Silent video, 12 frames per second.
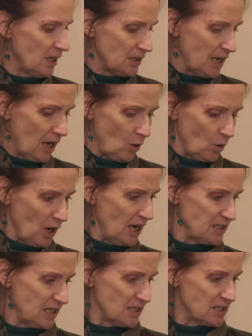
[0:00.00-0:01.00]
Now,
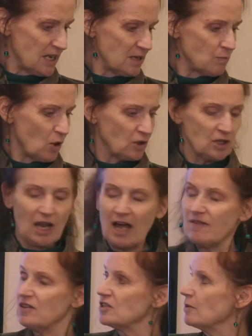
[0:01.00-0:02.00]
as I said, modern life is